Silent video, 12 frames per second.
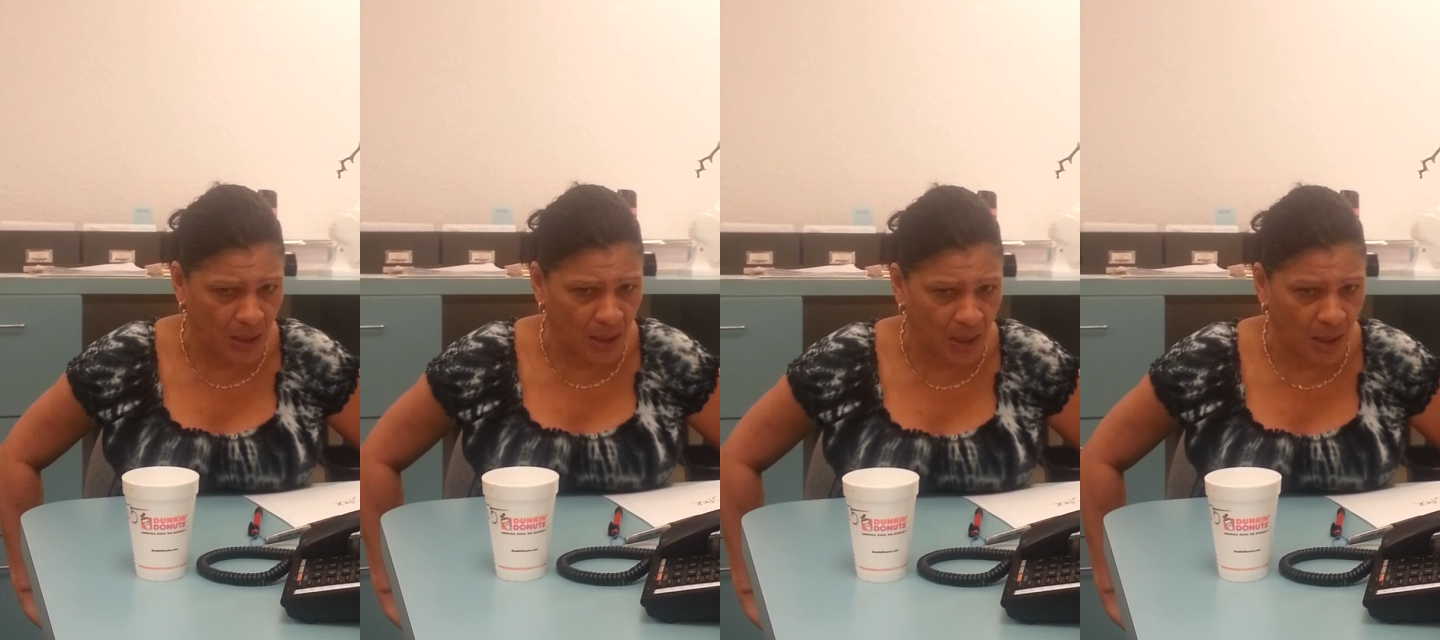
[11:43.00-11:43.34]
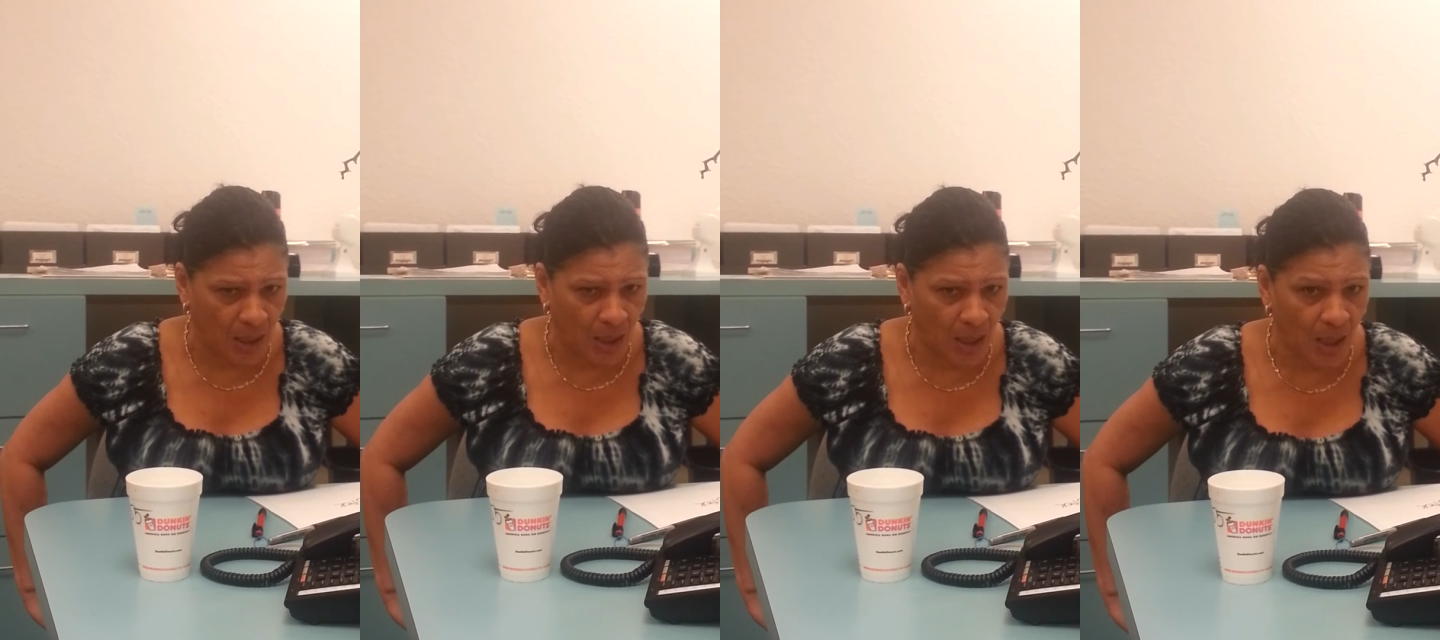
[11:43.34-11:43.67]
oh
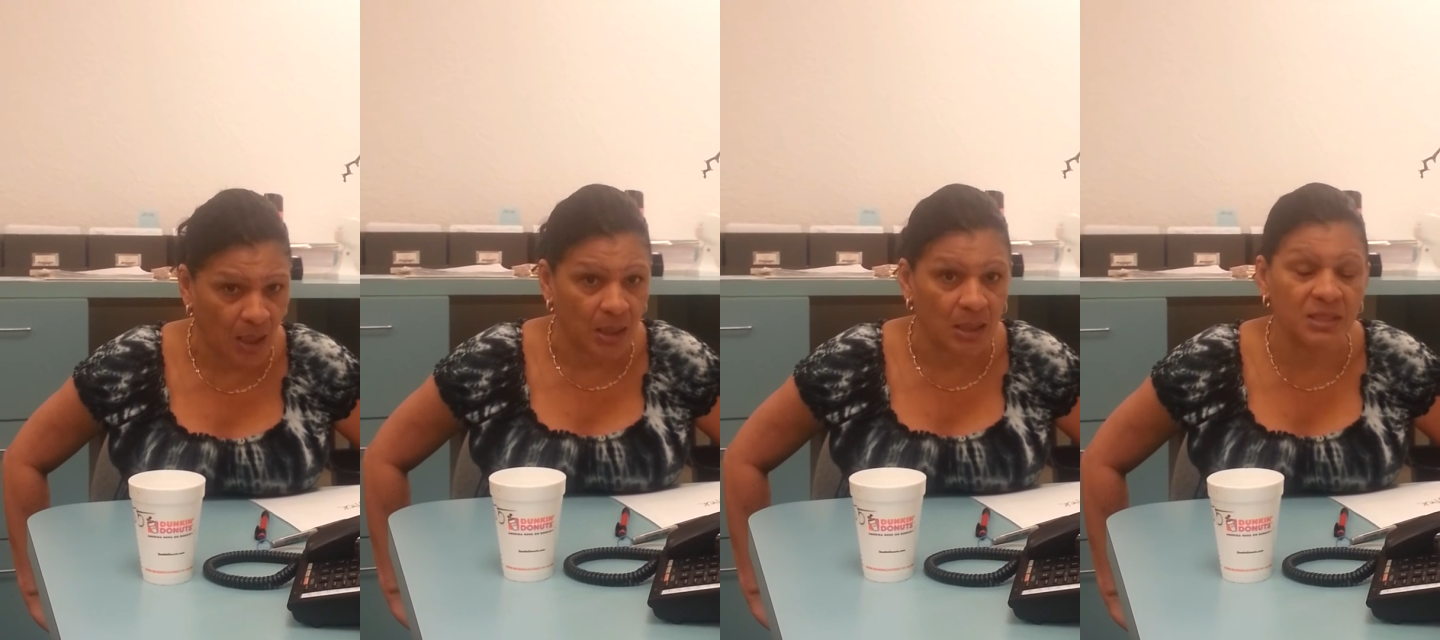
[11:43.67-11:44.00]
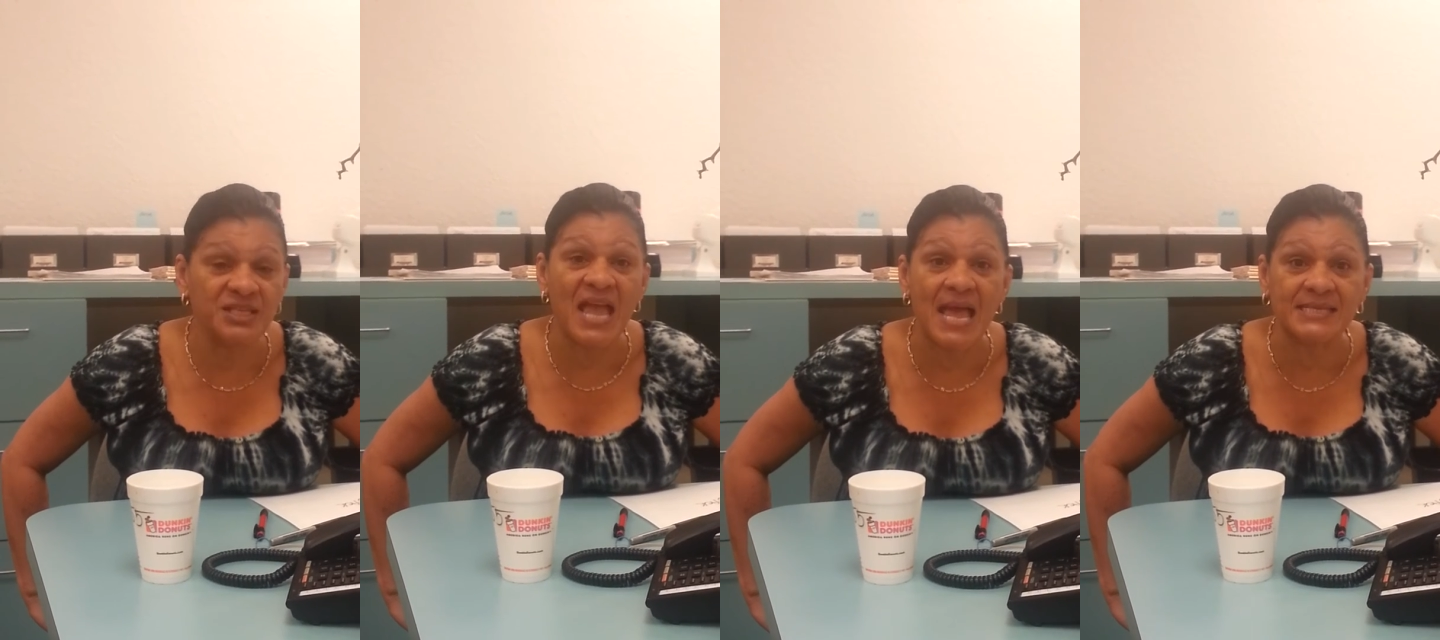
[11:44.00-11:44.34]
my God,
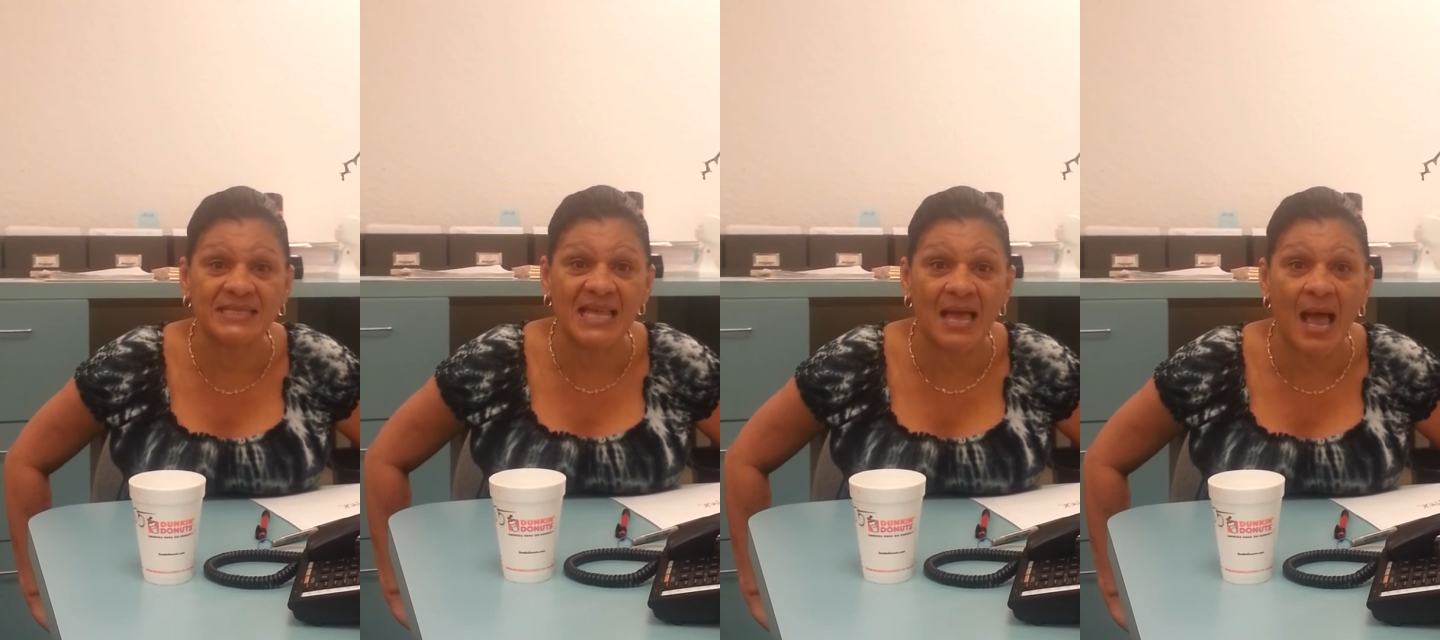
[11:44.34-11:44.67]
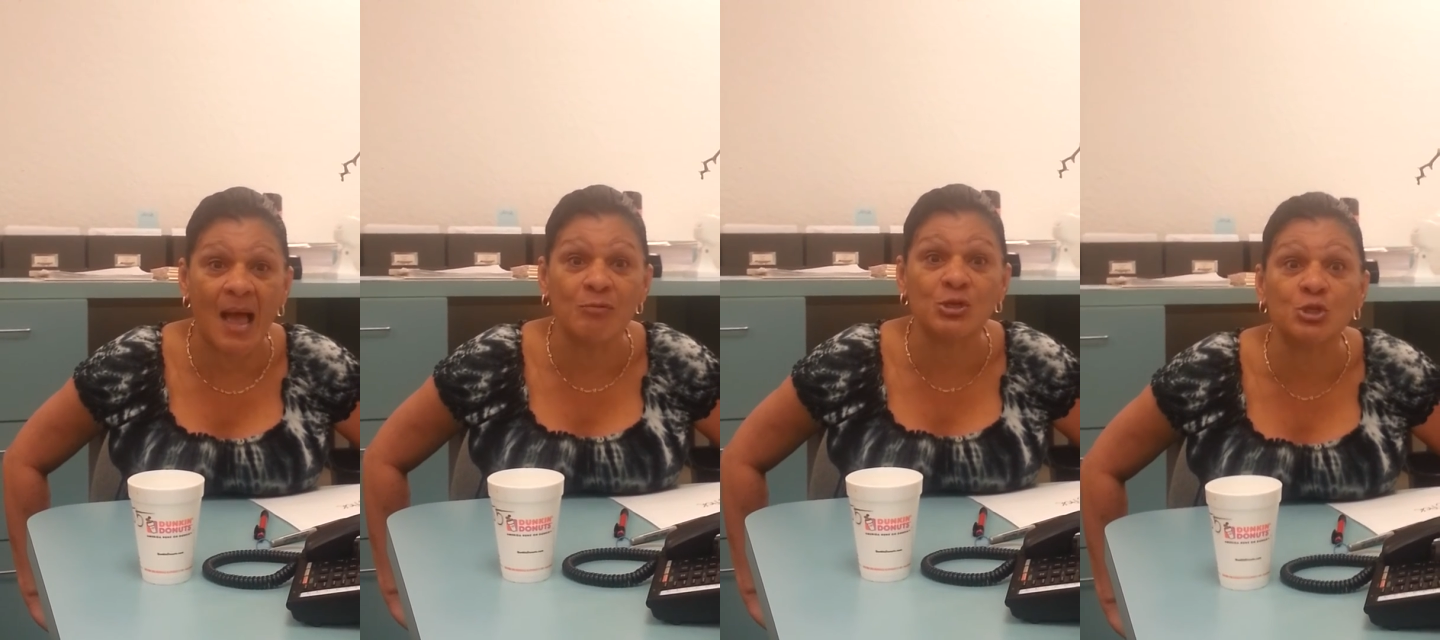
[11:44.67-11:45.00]
you're yes, gonna
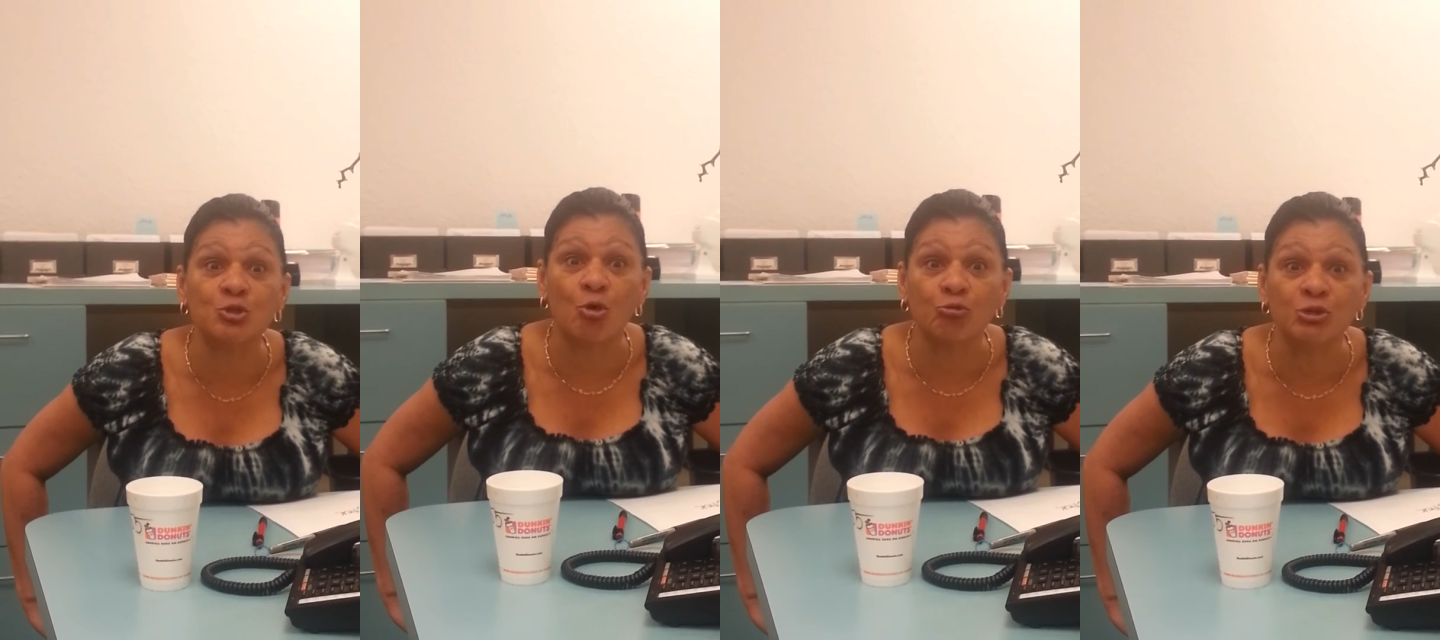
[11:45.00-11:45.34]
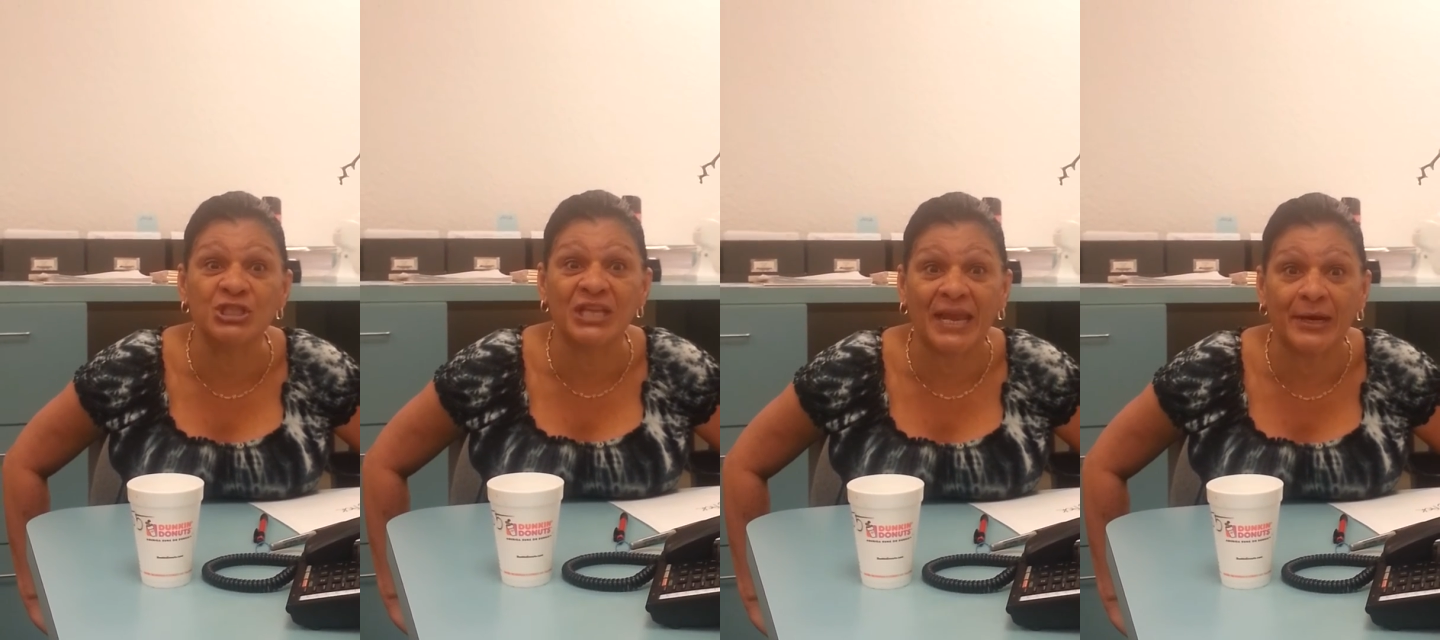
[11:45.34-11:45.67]
die. I was so
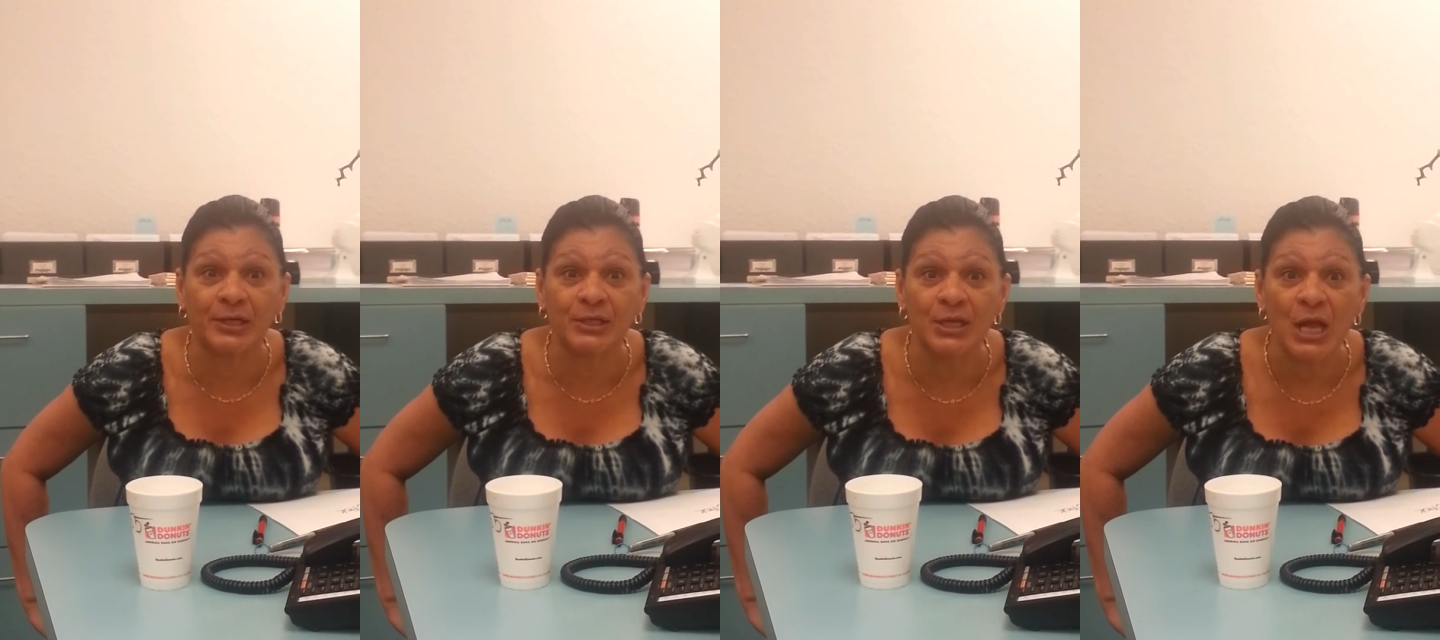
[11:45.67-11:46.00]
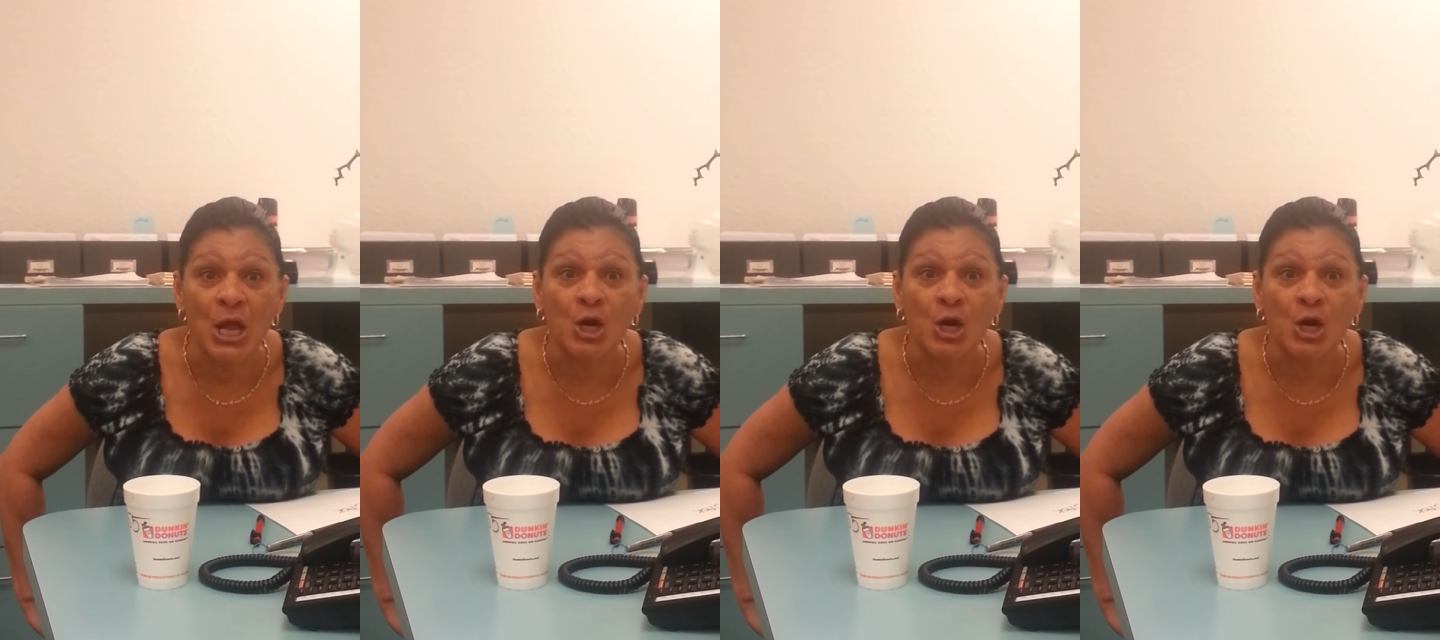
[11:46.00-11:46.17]
scared.